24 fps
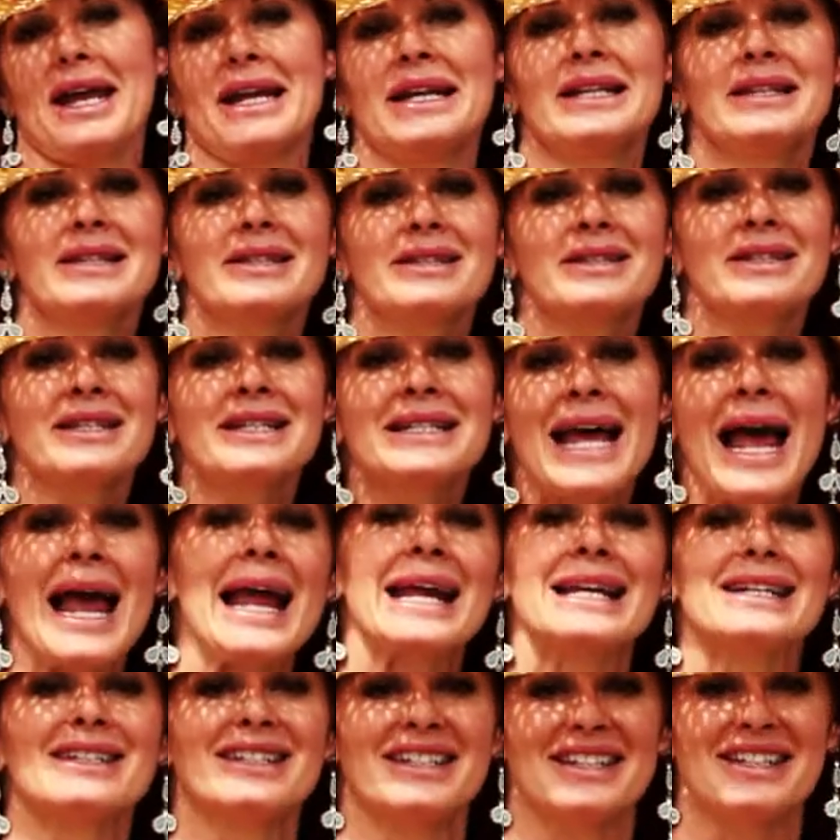
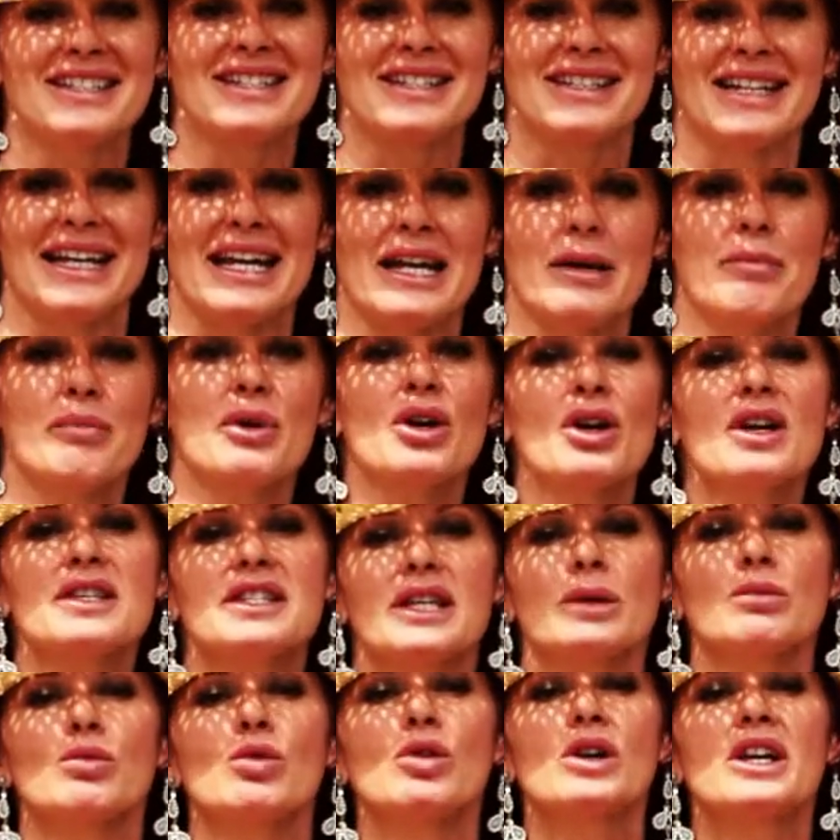instantaneously
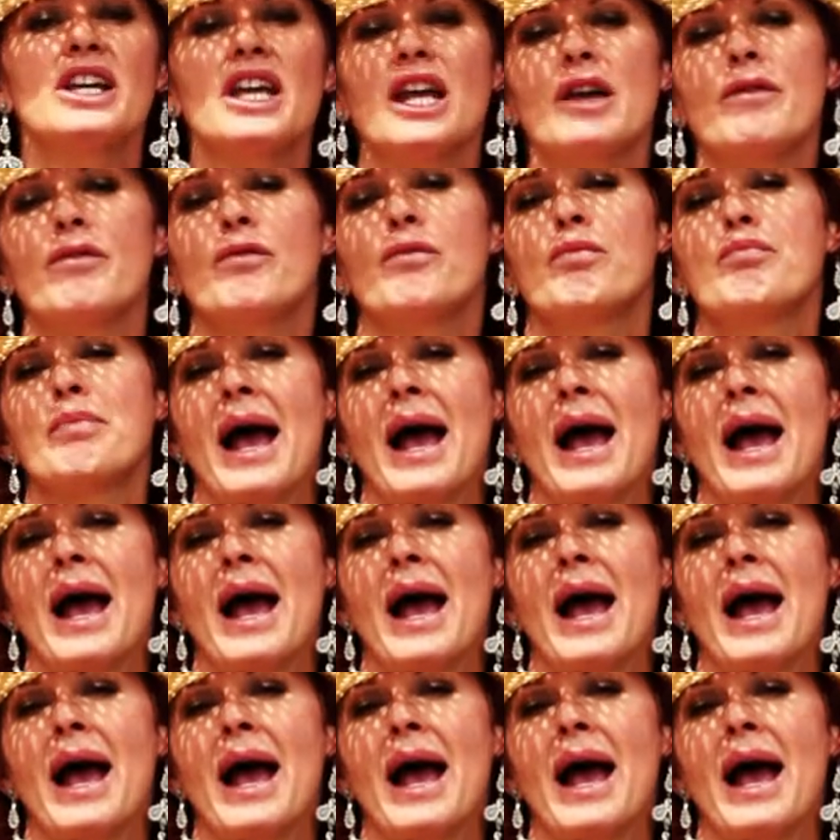because it will give